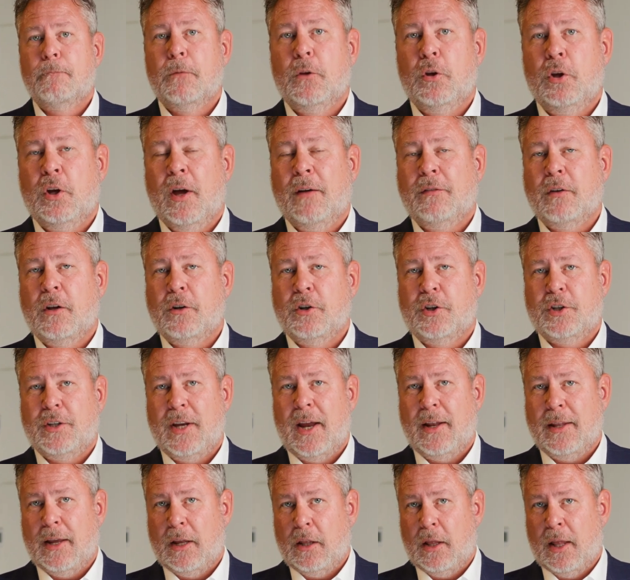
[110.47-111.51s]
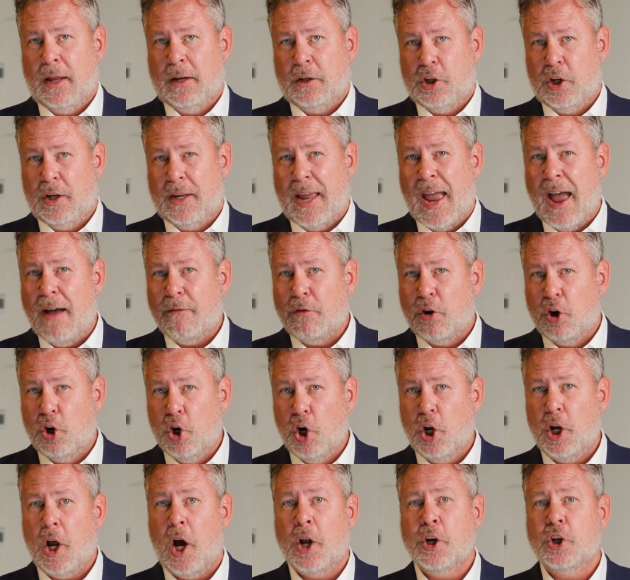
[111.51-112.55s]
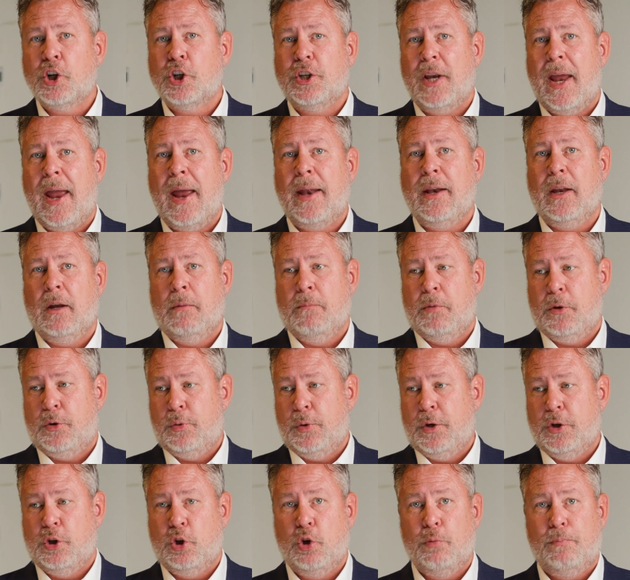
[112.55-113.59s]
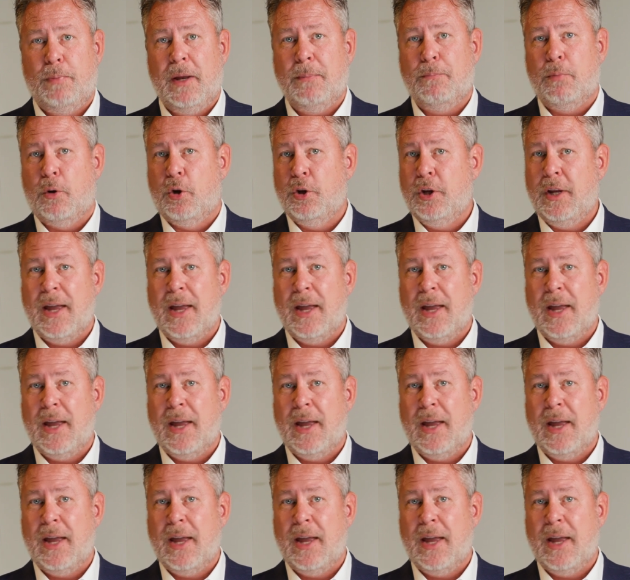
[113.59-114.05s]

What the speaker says: You have to understand that, like, to have good understanding between two people,